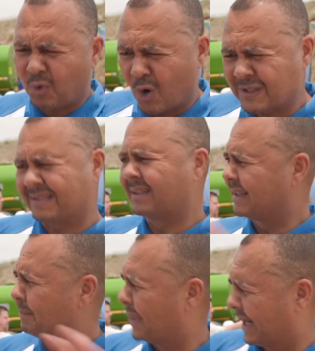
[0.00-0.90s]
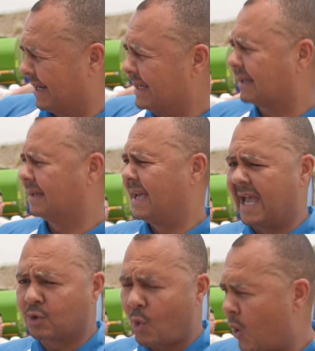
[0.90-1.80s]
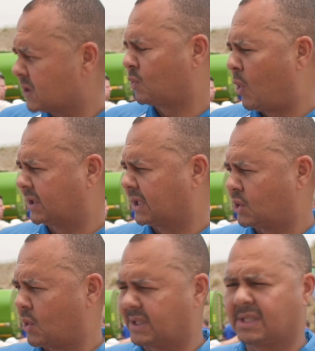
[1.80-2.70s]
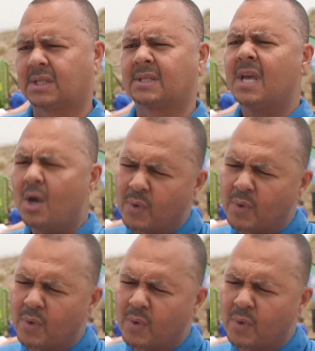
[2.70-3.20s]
constantly break and cause water shortages.